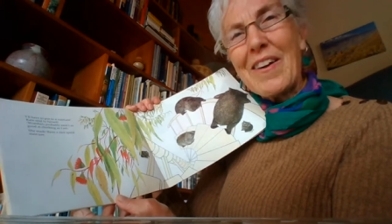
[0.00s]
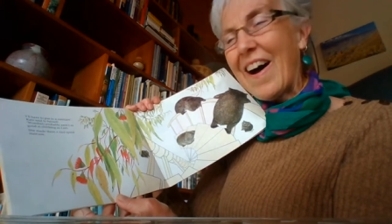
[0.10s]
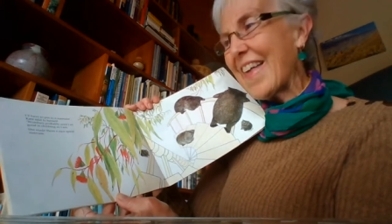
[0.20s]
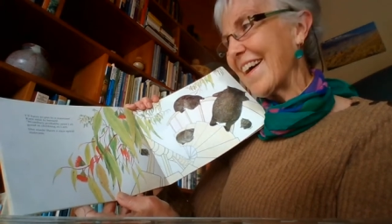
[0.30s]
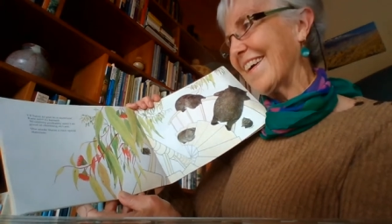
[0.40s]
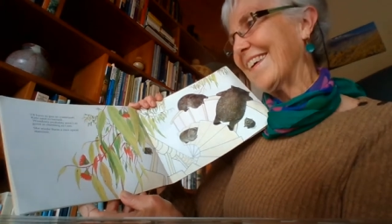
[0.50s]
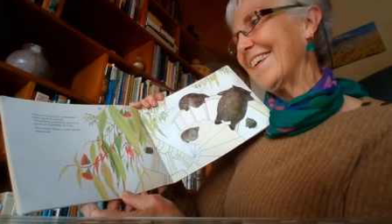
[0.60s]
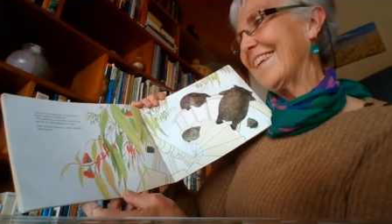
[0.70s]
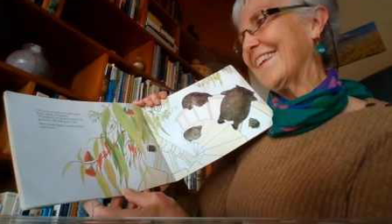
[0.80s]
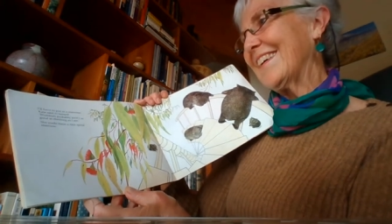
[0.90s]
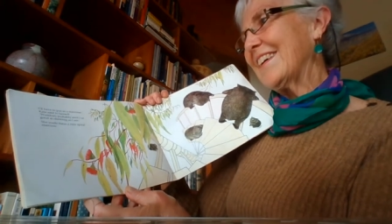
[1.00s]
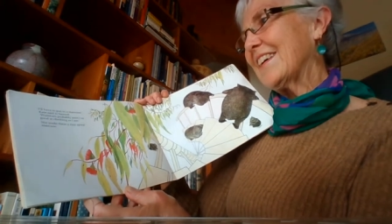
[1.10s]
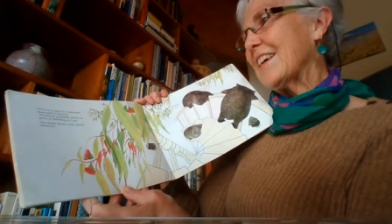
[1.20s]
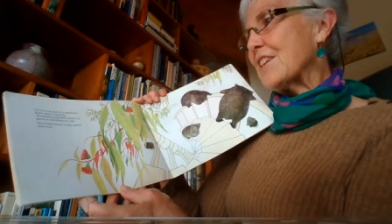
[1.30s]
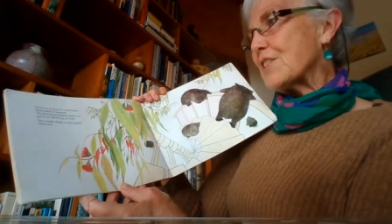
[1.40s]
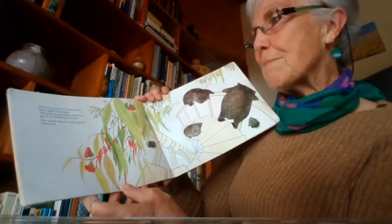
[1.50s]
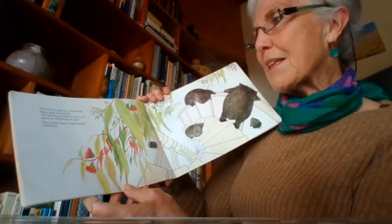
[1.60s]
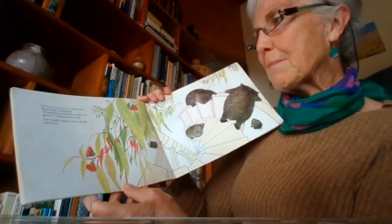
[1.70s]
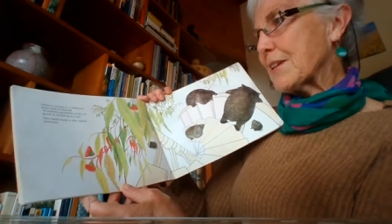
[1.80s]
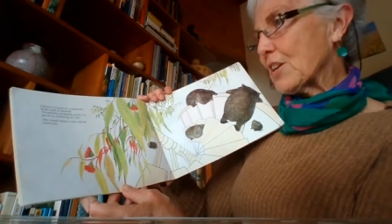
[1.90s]
you are either. She
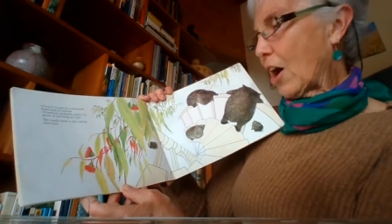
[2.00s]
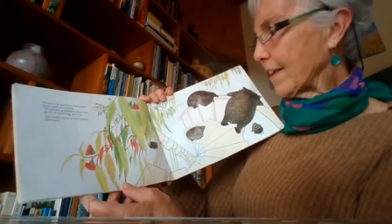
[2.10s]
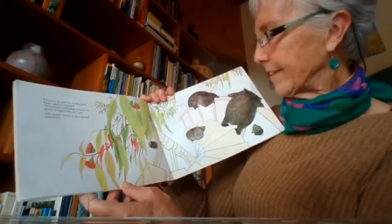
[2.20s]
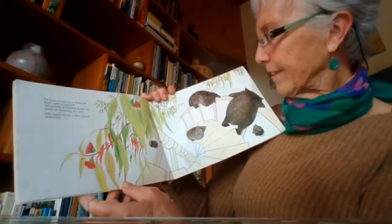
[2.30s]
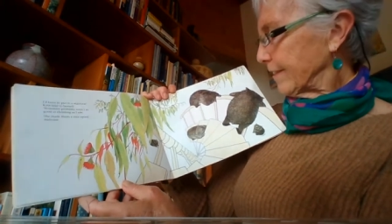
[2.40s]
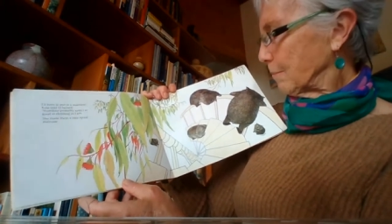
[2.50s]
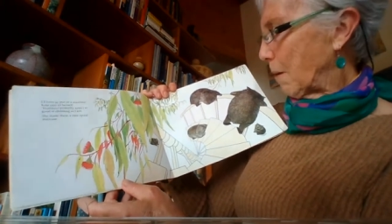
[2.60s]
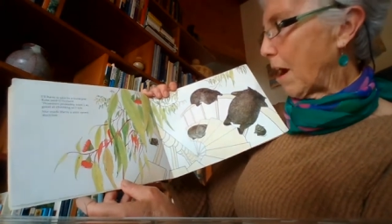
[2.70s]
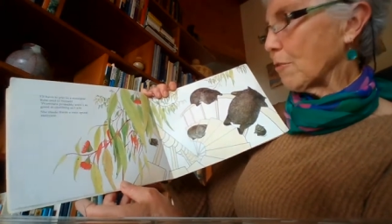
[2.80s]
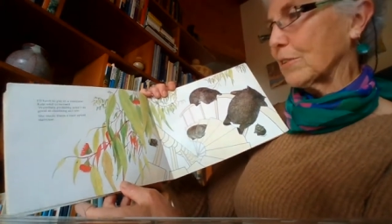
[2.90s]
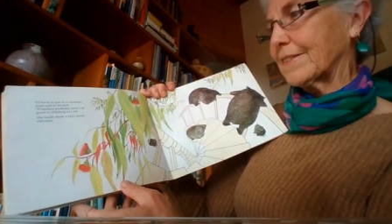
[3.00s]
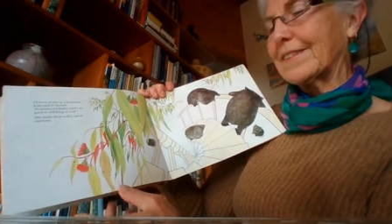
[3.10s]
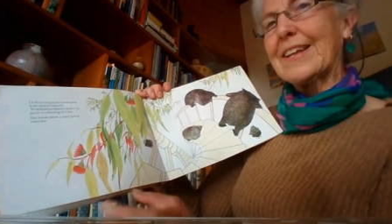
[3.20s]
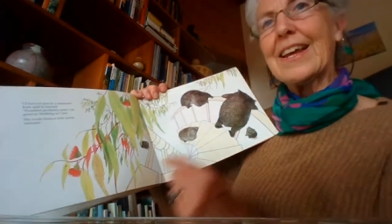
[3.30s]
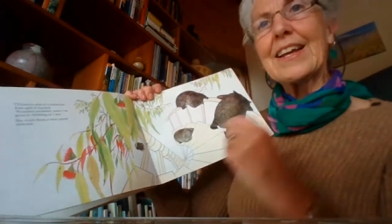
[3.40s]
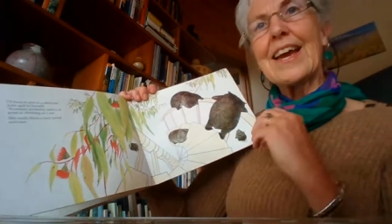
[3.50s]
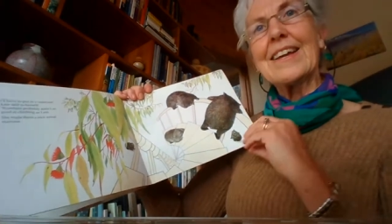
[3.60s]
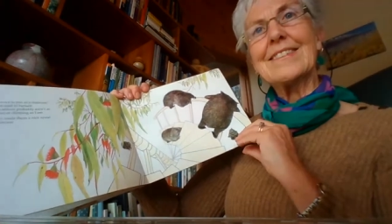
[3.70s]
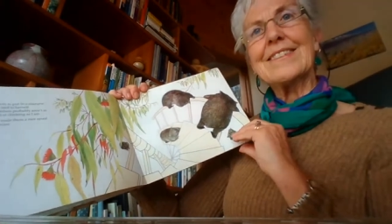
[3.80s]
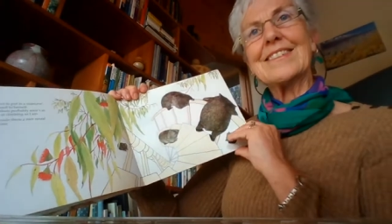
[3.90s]
made them a nice spiral
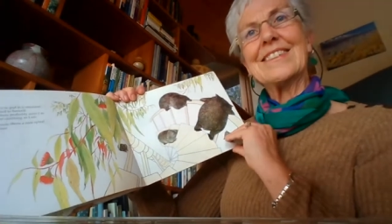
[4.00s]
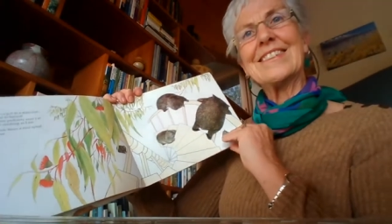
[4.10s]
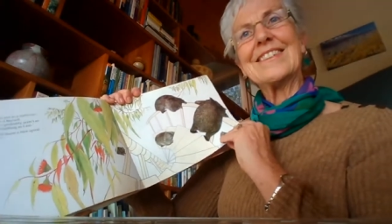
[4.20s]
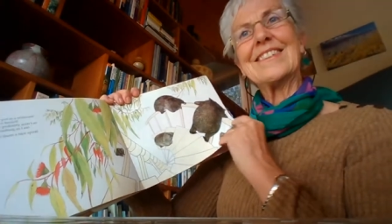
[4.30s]
staircase.